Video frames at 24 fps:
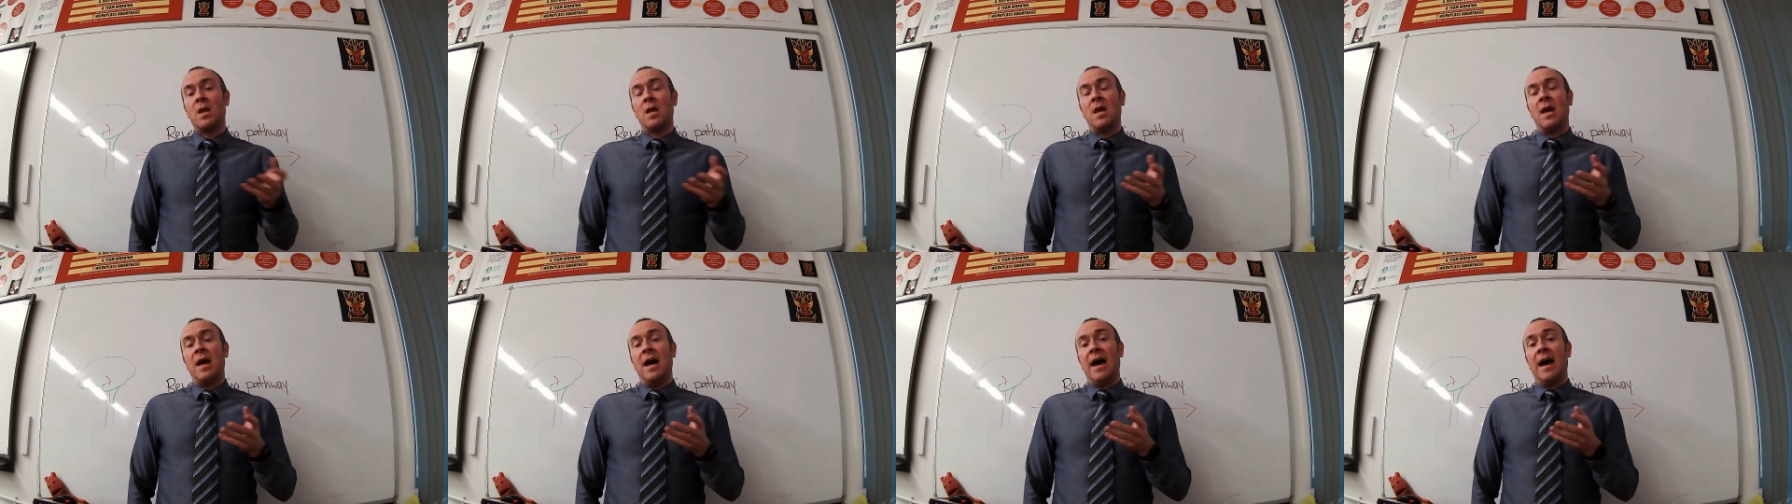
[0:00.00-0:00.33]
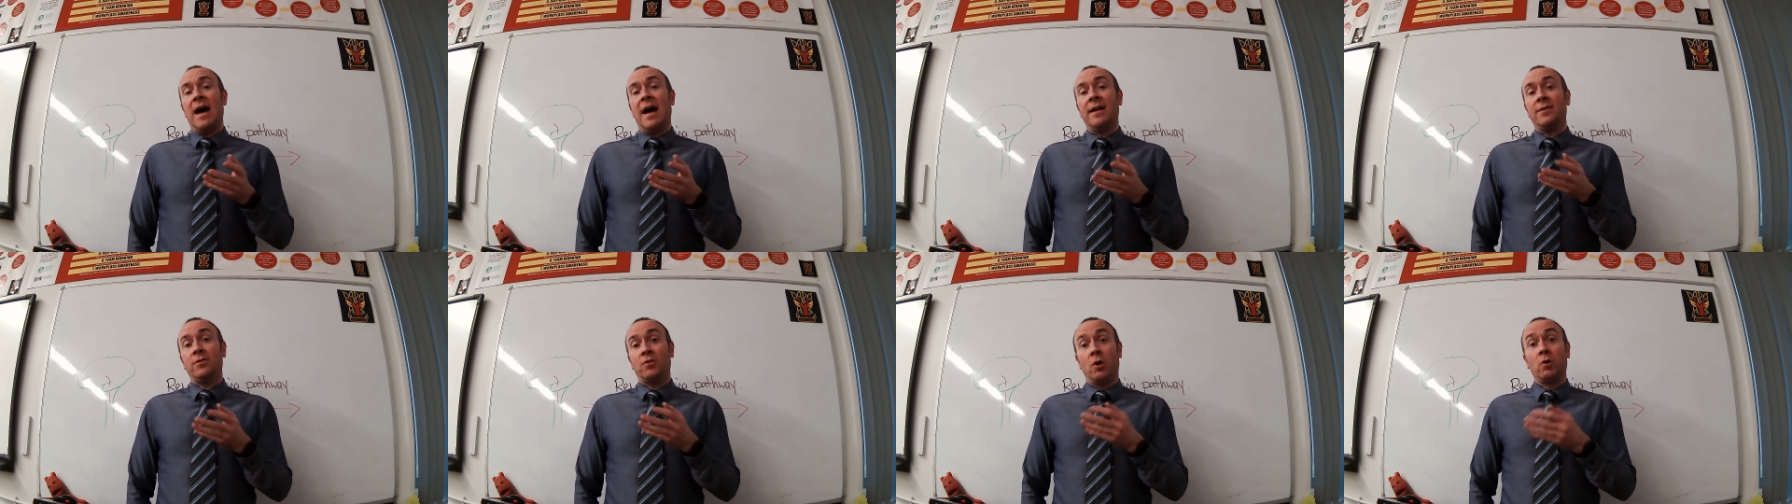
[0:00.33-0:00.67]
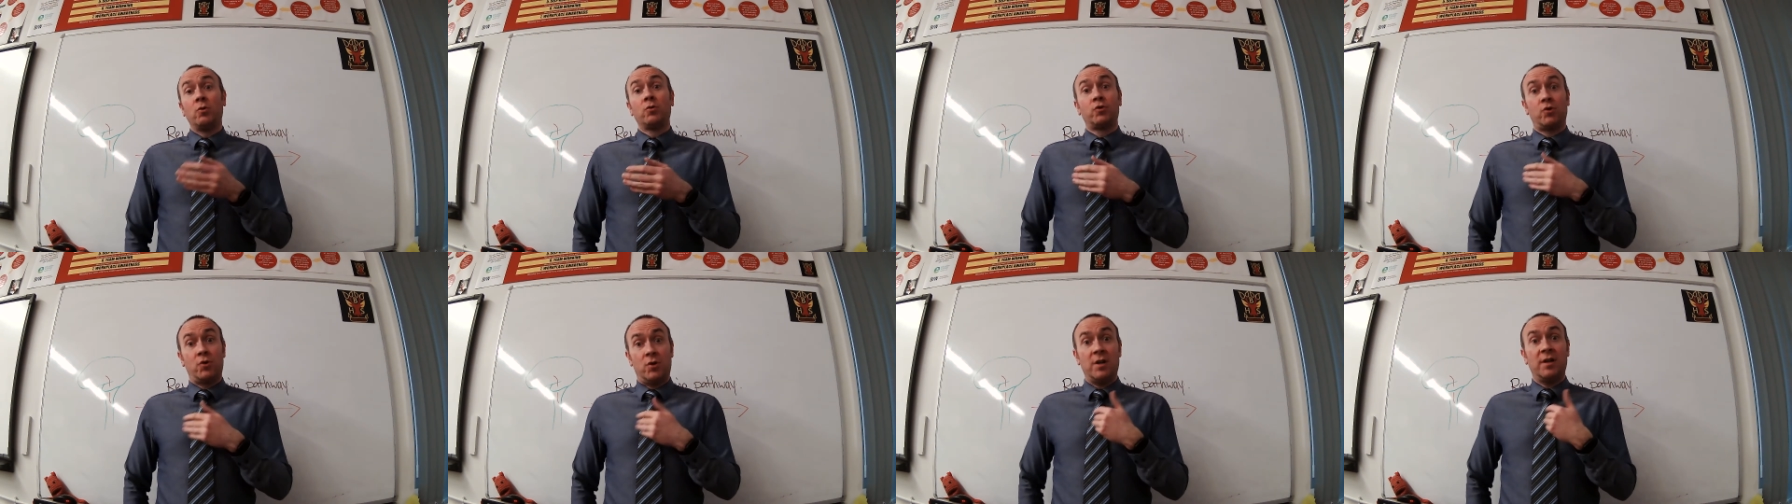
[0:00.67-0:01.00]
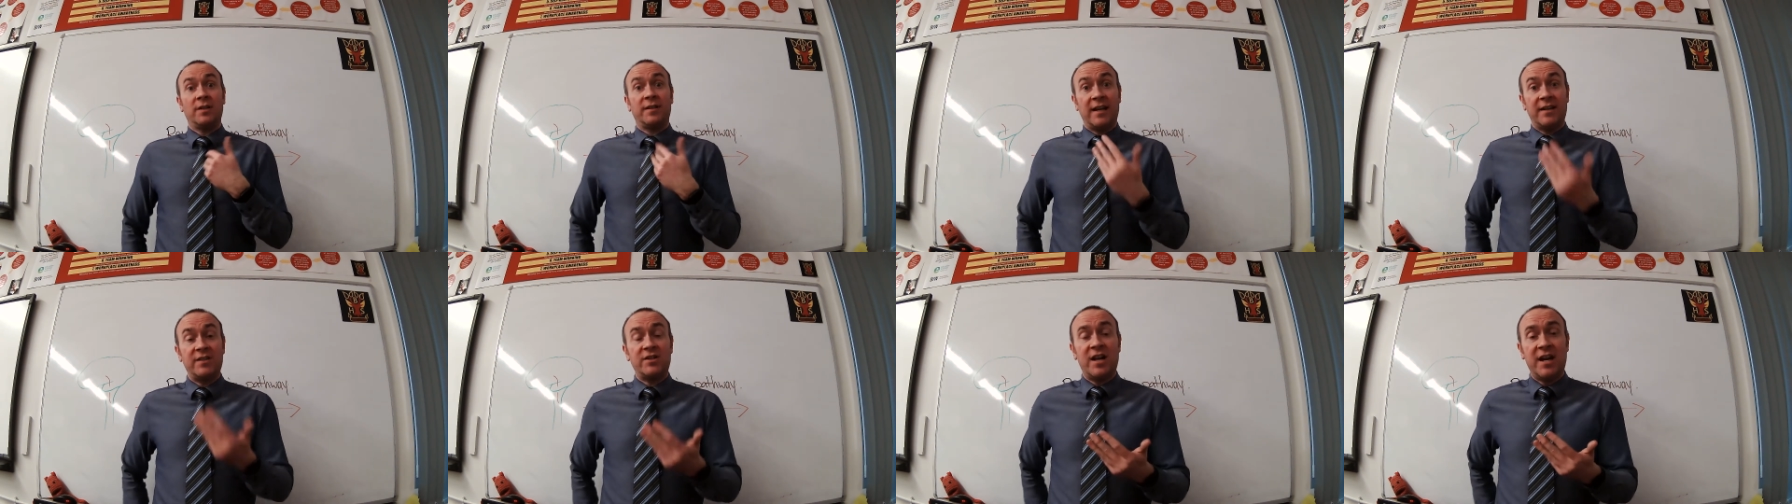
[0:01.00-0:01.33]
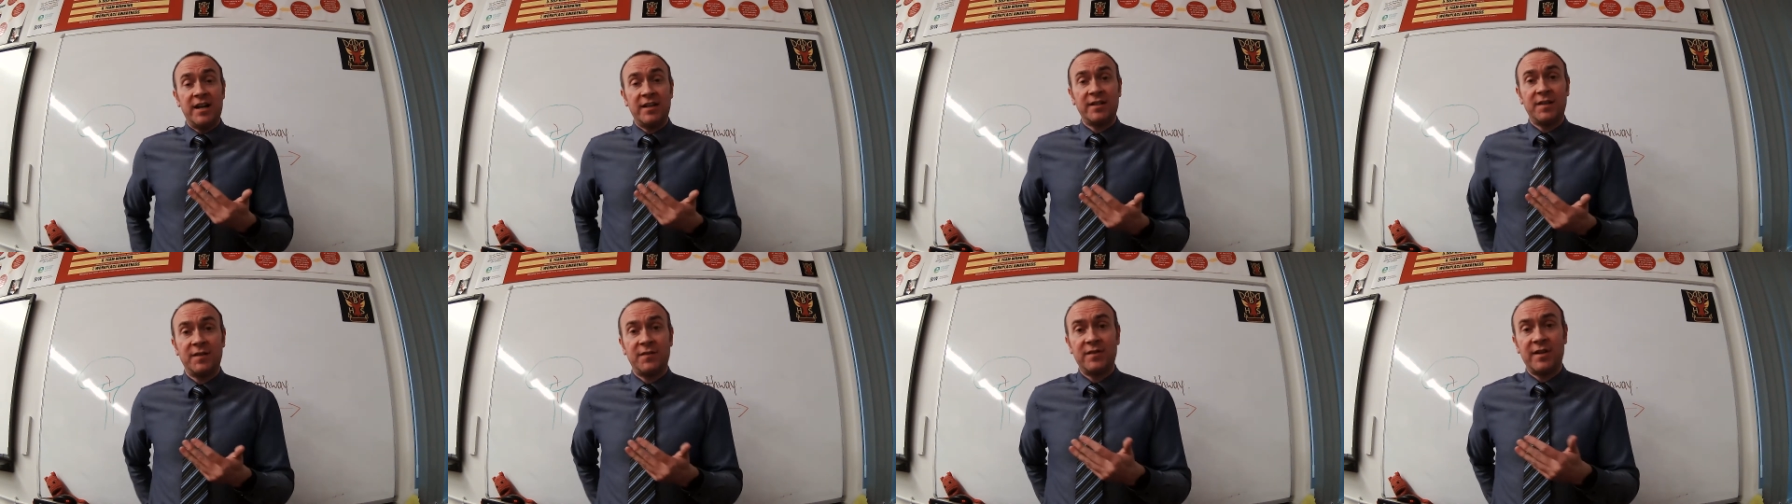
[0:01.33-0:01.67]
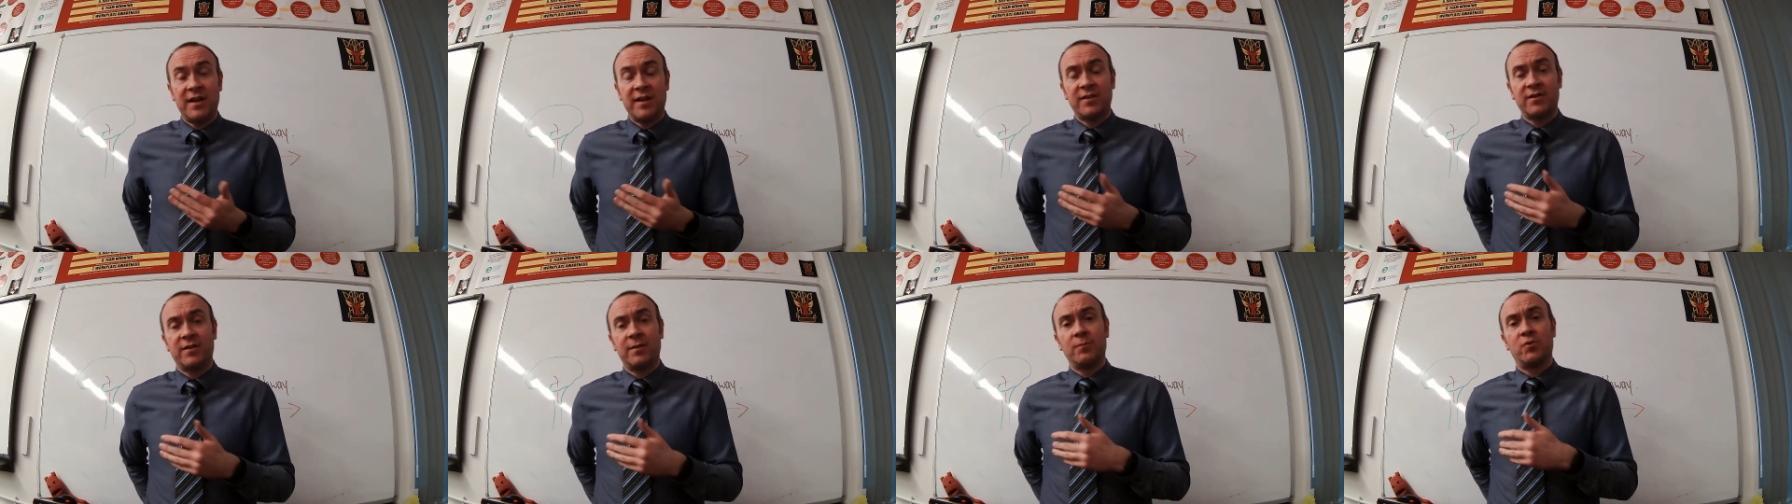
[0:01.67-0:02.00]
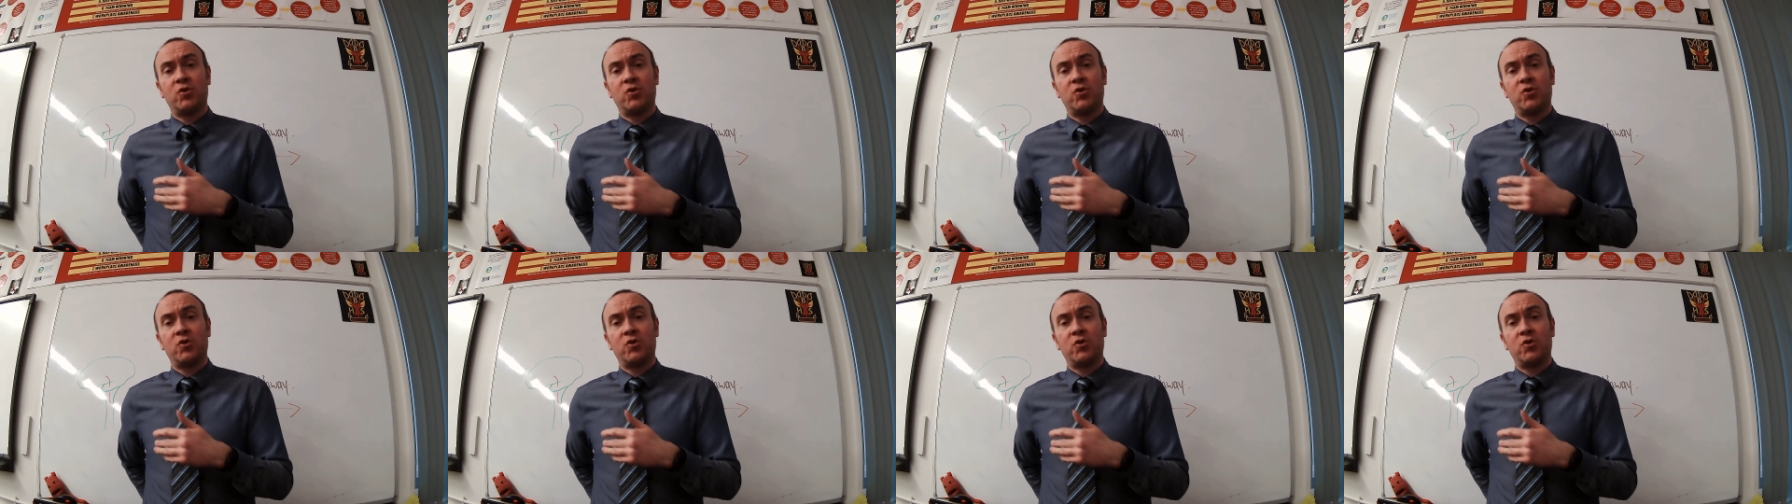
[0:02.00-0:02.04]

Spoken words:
and also your digestive system,